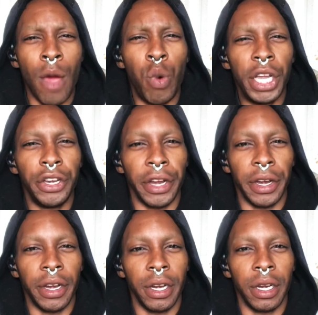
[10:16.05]
wonder,
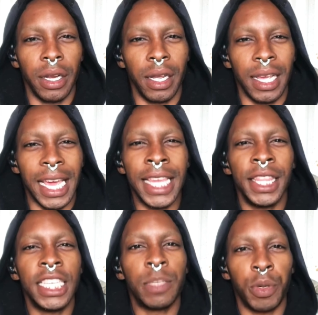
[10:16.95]
in
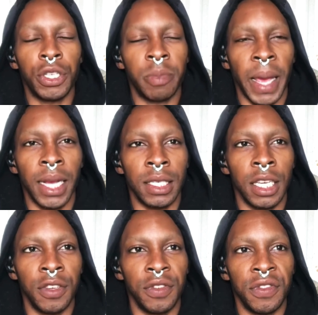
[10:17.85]
this
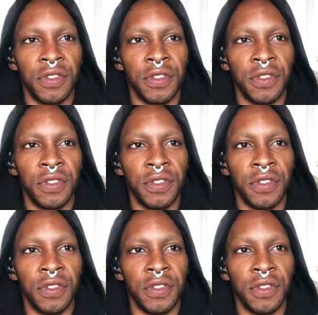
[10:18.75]
perspective,